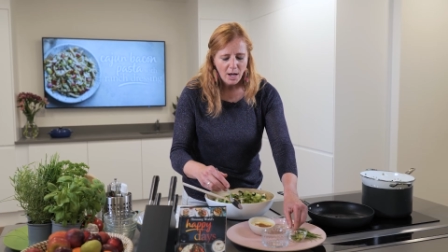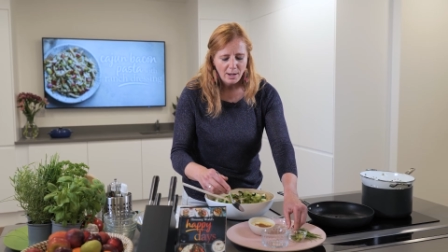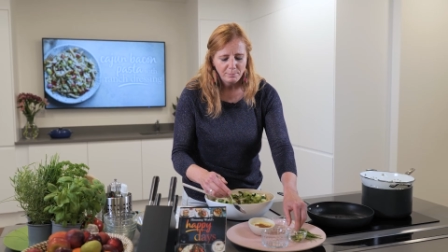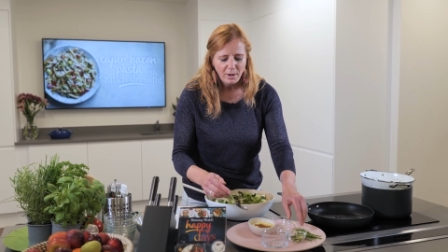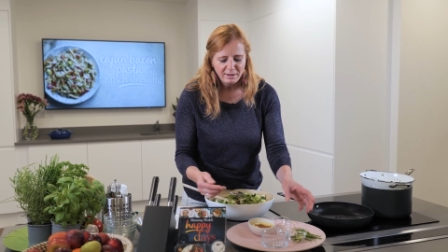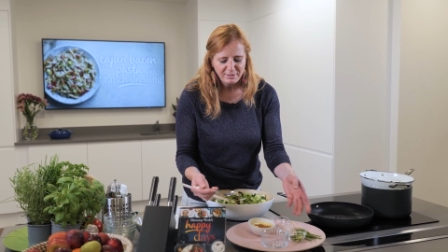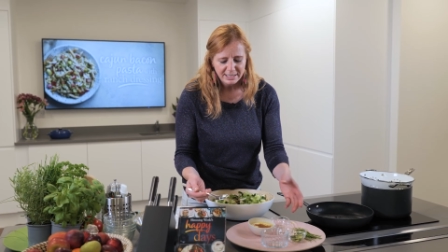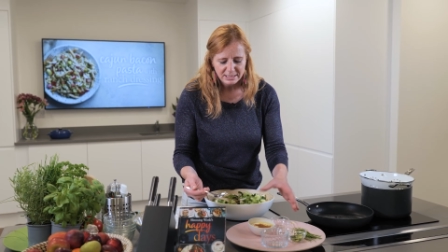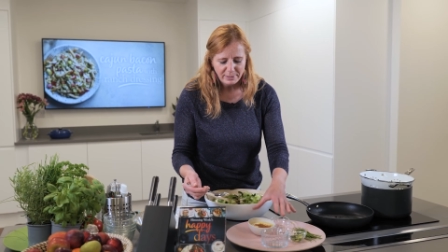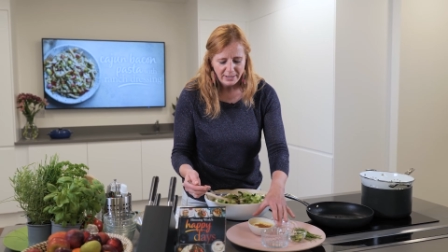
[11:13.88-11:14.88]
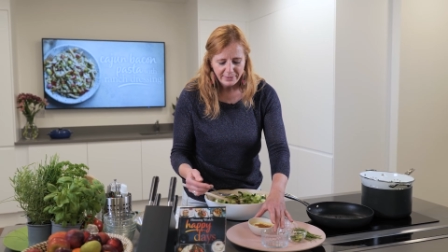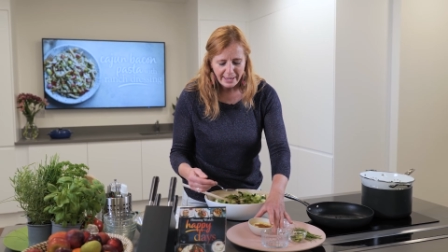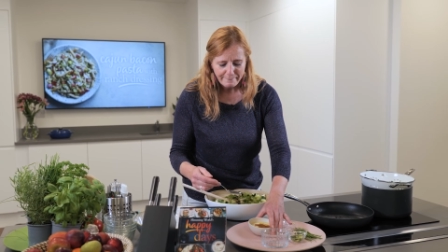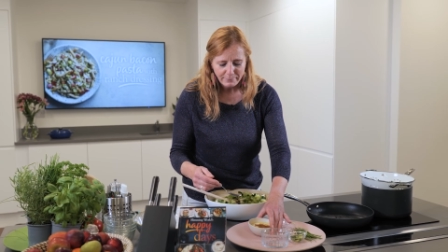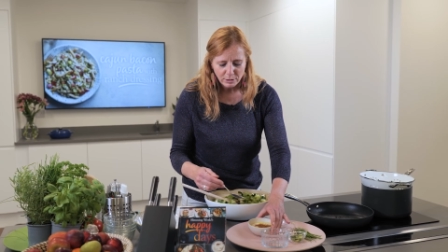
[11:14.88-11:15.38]
Um, but I've added about
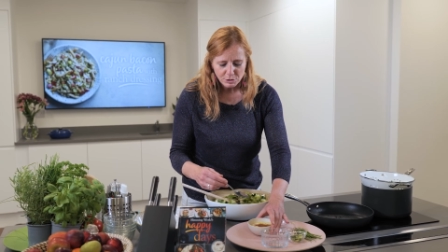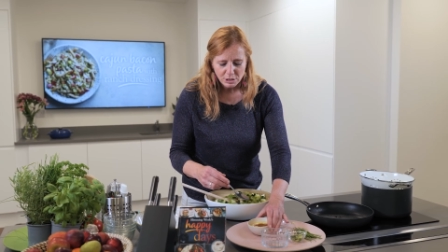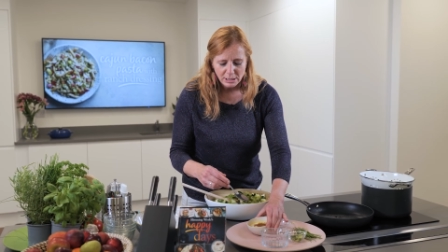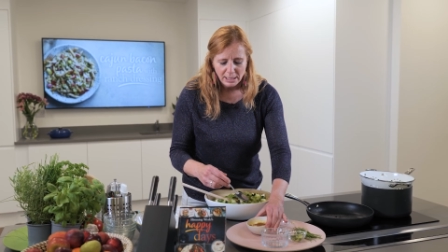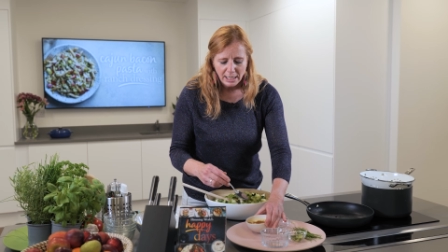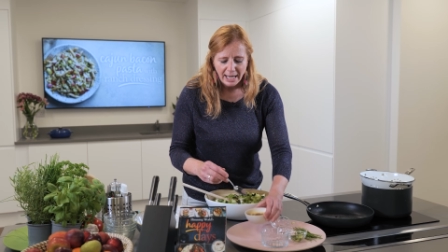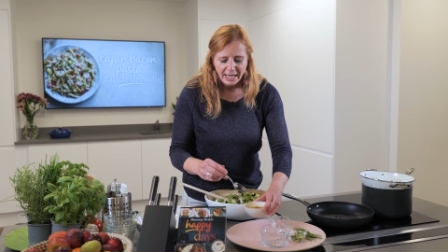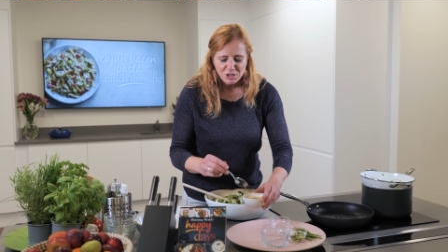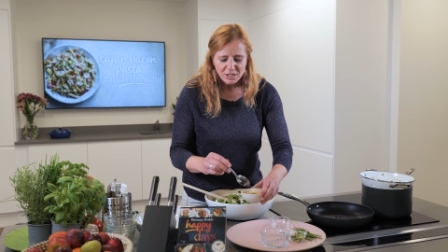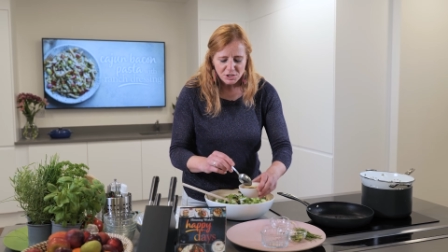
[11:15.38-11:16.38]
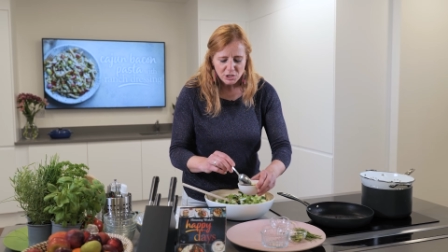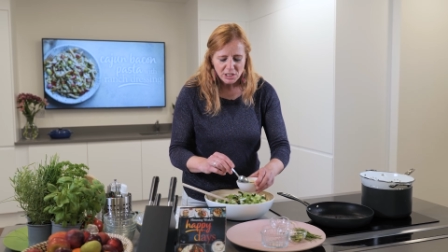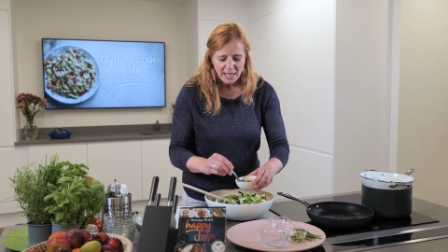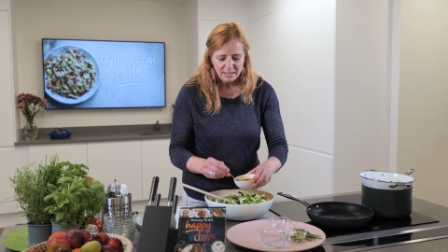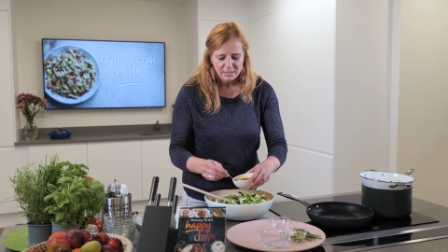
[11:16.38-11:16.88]
that much.
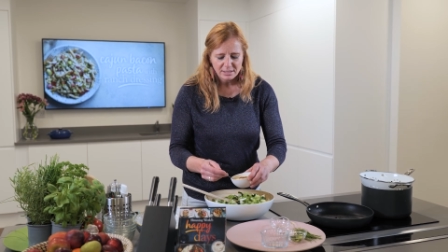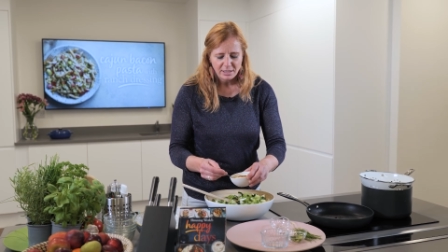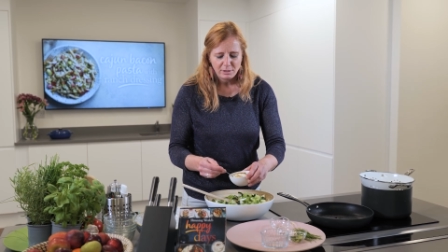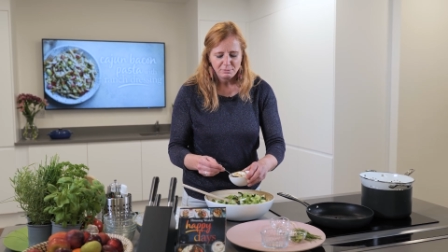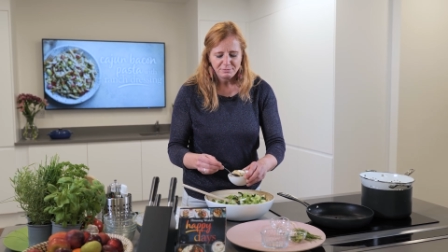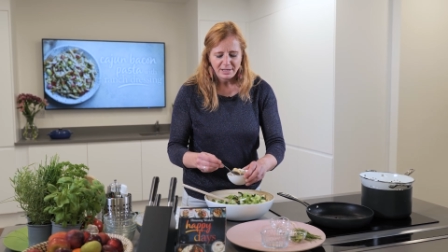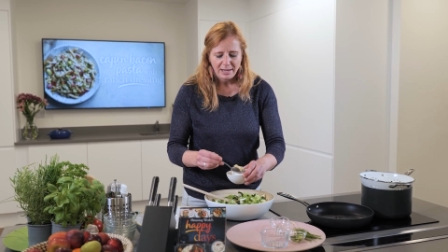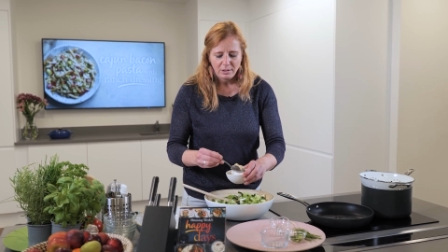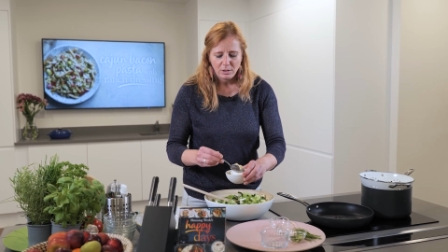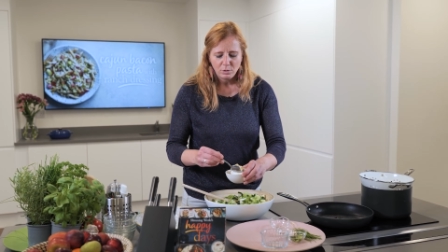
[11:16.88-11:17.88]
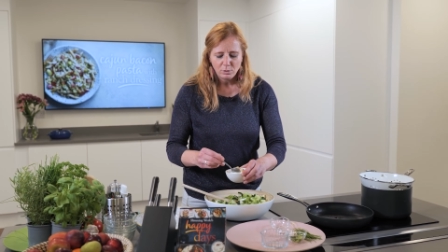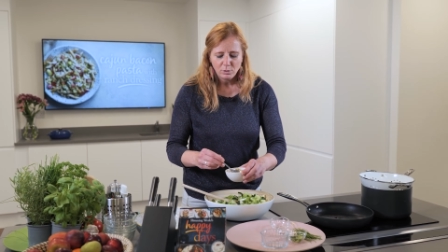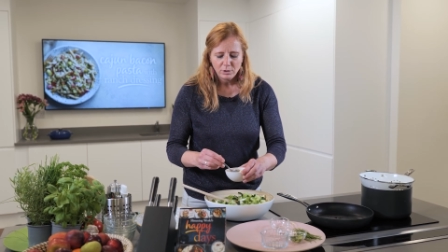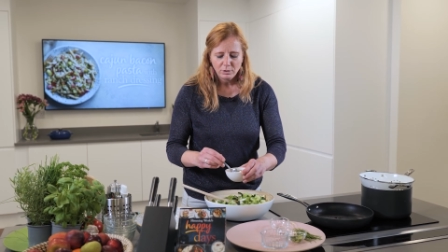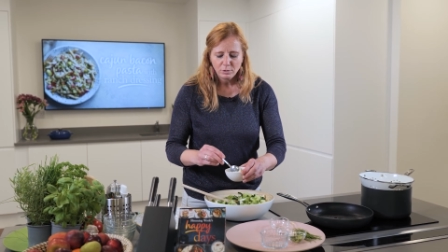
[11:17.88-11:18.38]
Just check there's no flour,
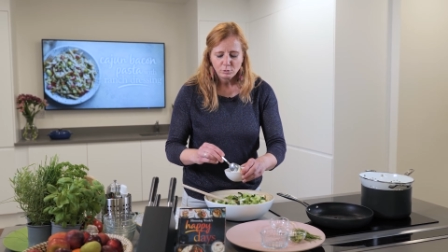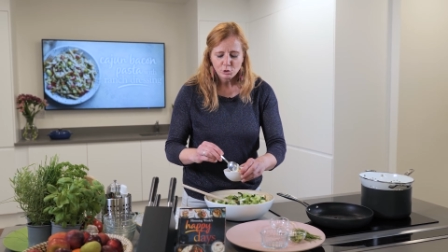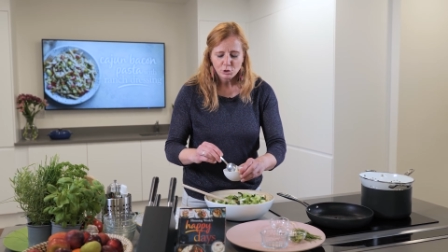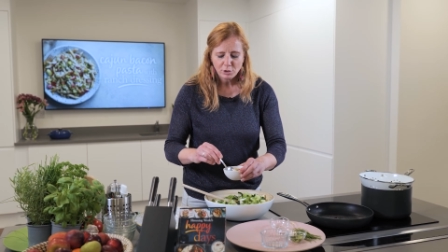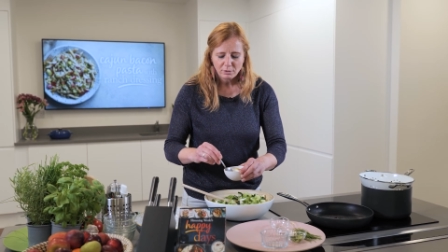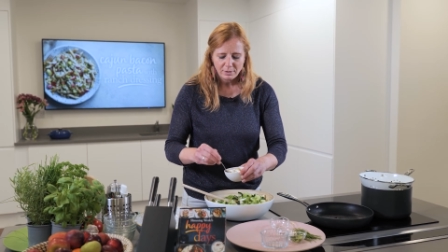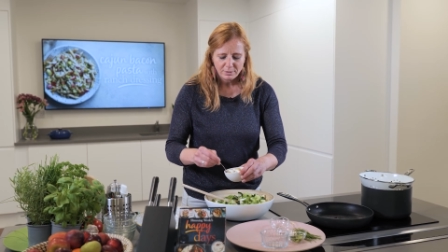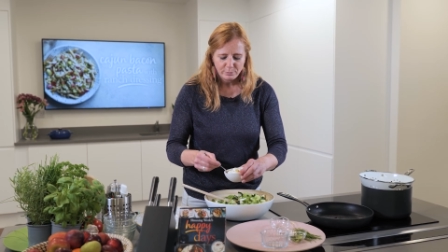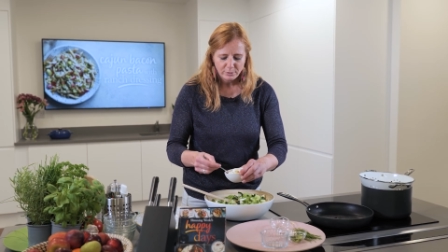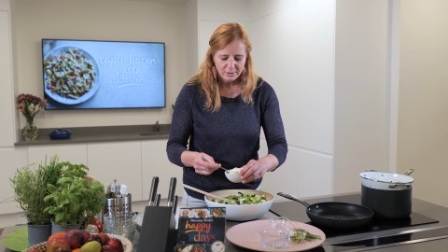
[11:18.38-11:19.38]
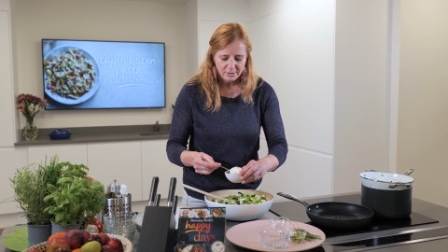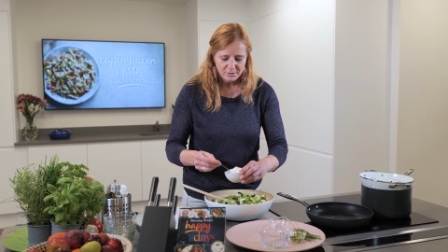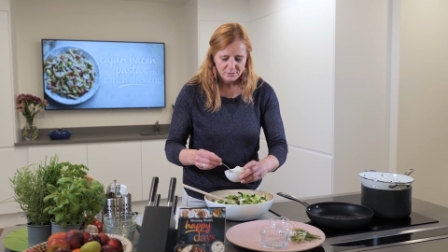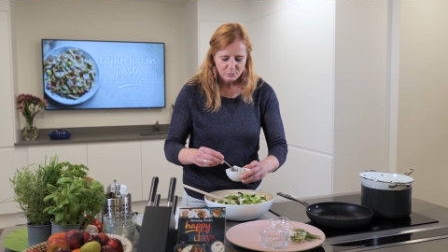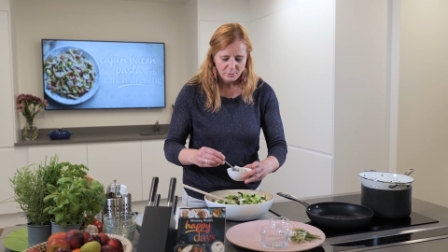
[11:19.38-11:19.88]
oil or sugar in the
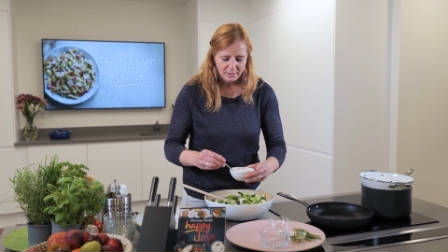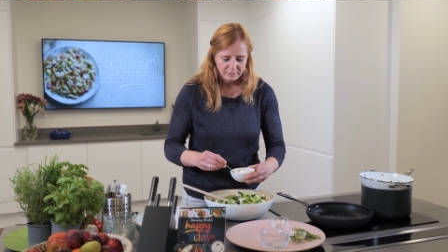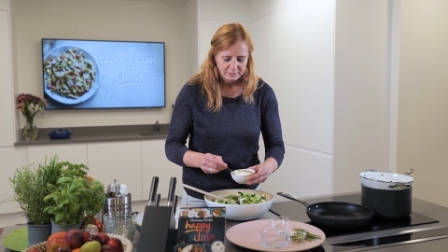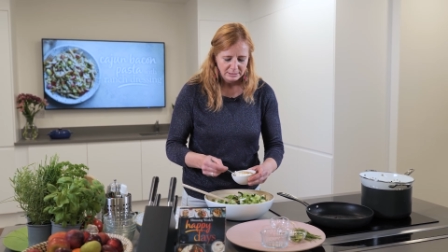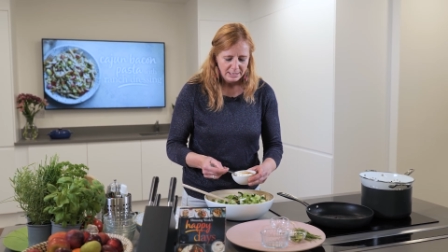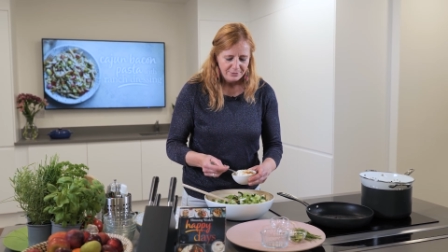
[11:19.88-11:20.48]
product as well.